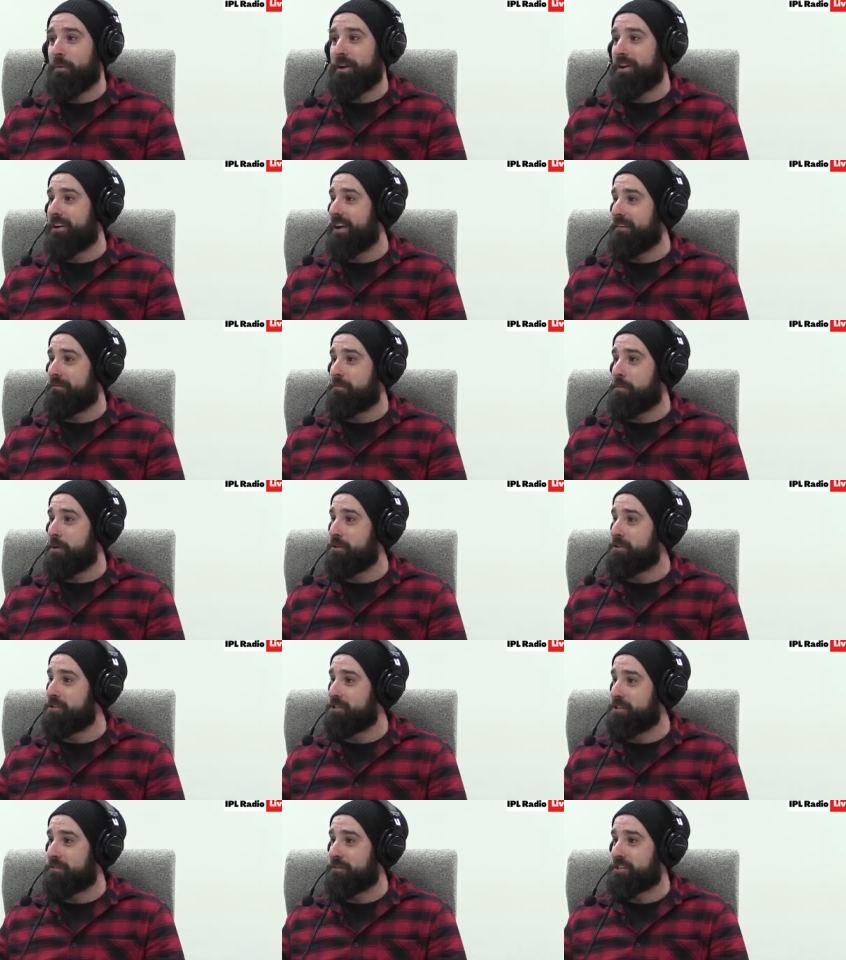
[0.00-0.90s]
have a
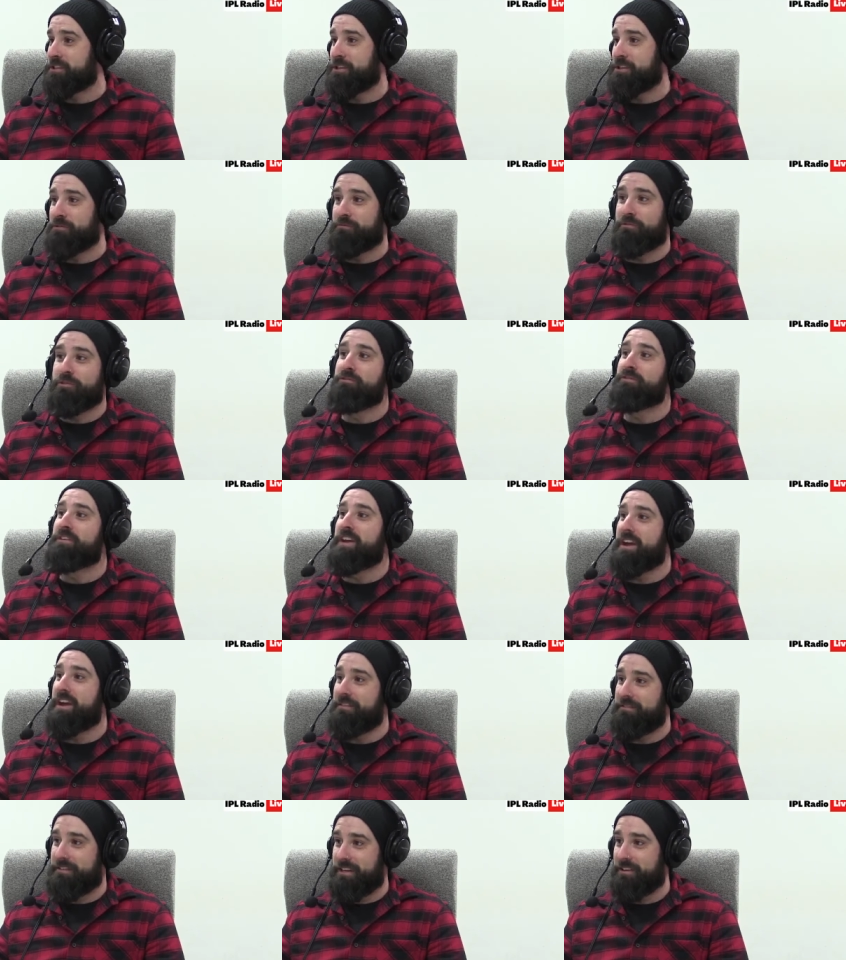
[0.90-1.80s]
post office because the roof
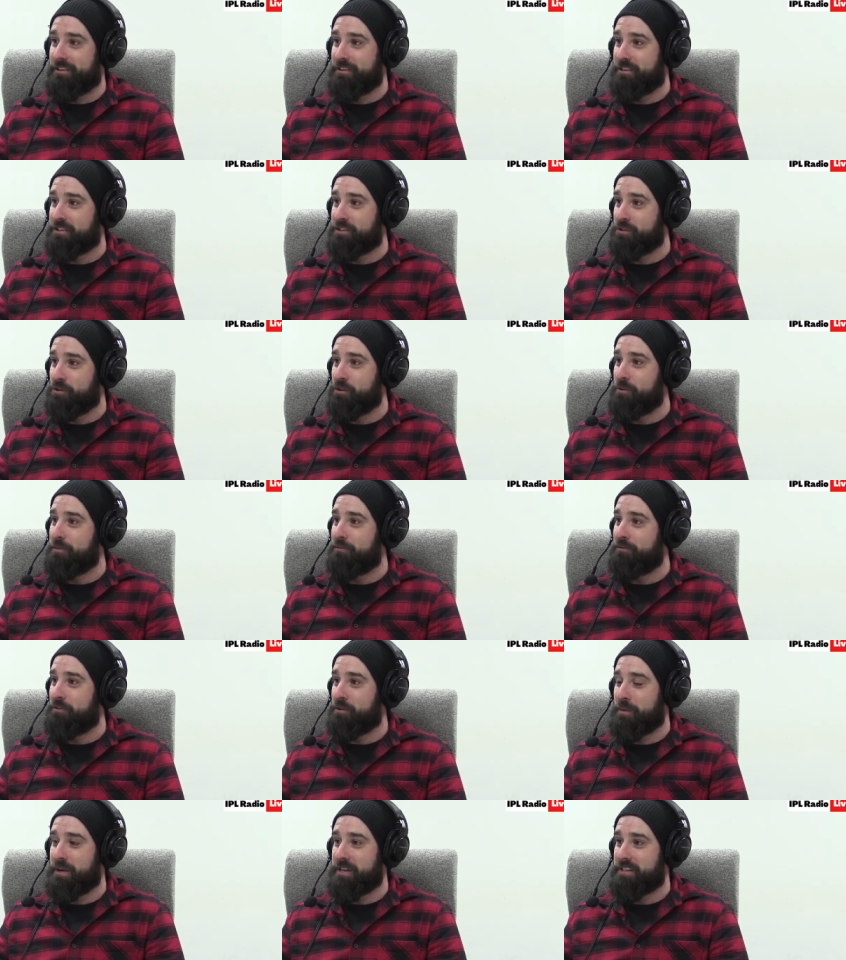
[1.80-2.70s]
caved in the storm a
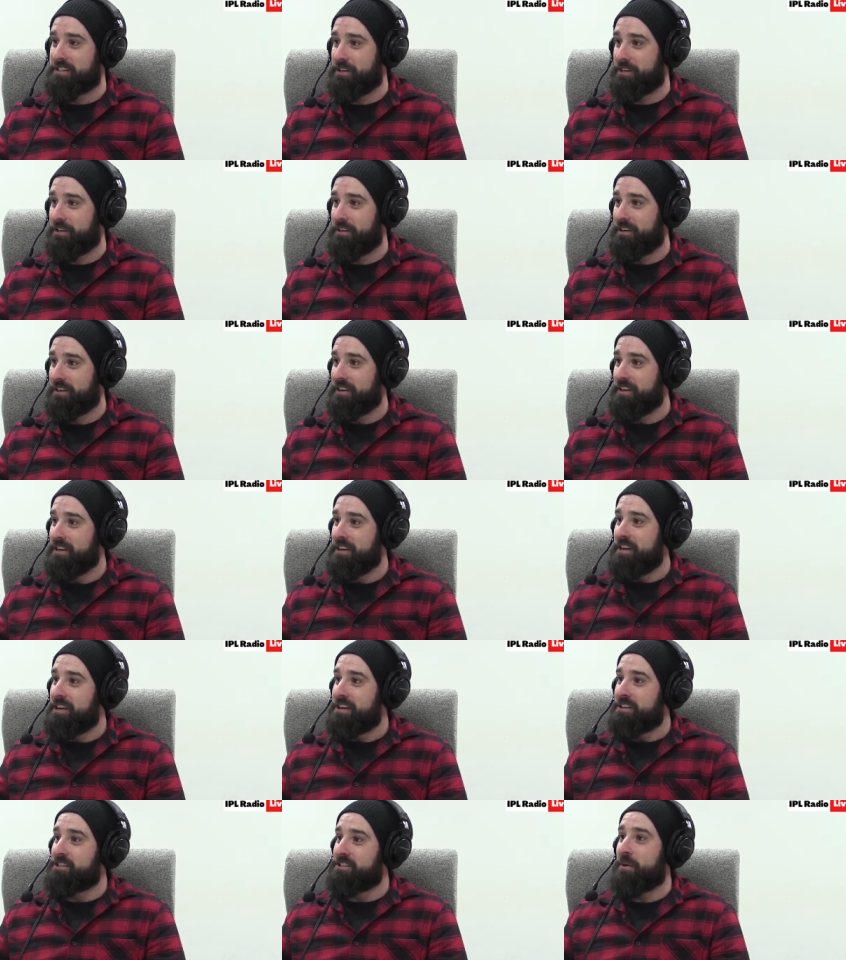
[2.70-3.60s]
few weeks ago.
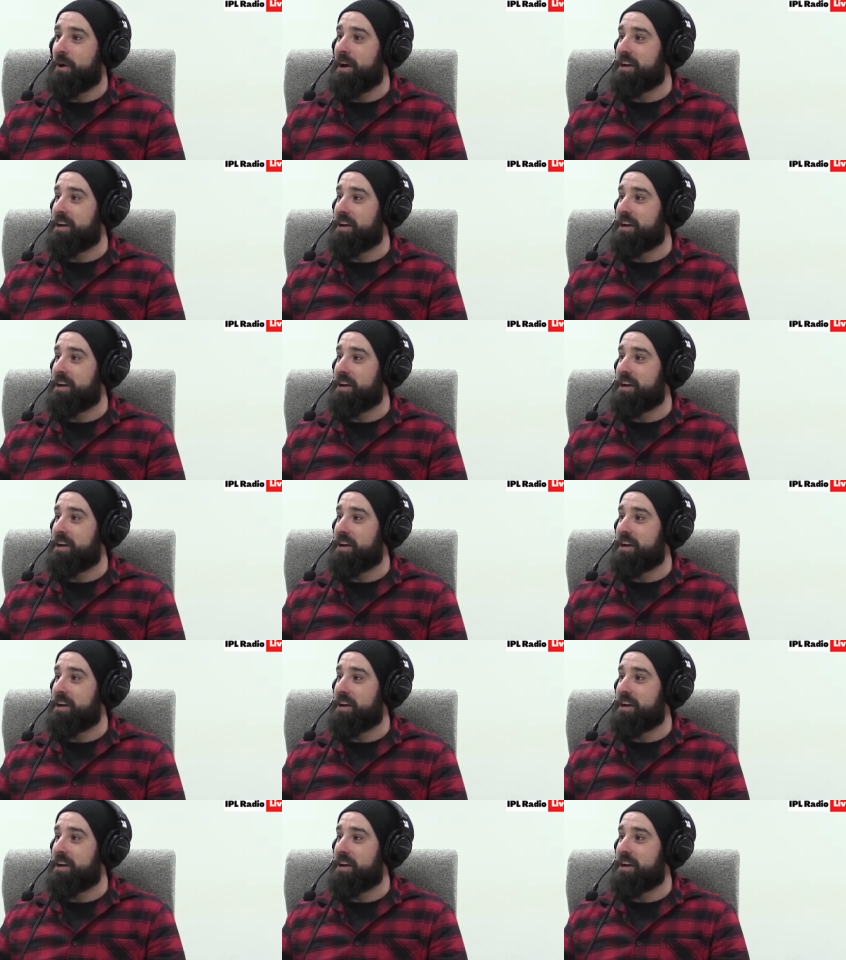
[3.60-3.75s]
So I actually